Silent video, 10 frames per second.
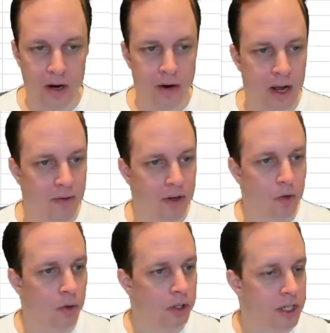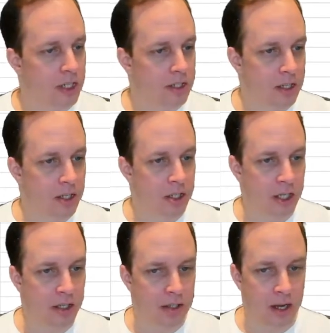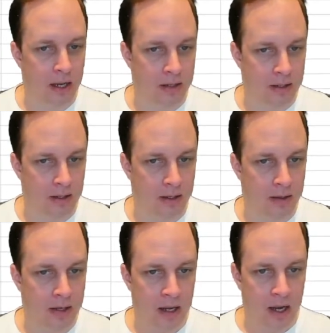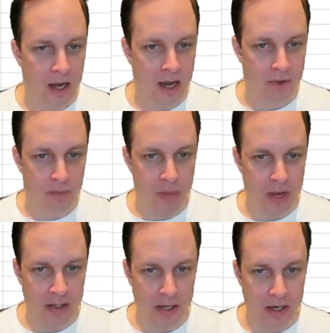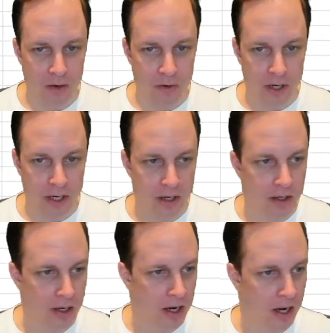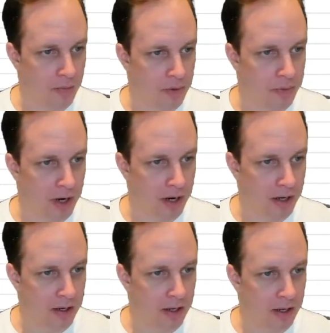I have a Google Sheets sheet and I have some metadata over here. I have prepared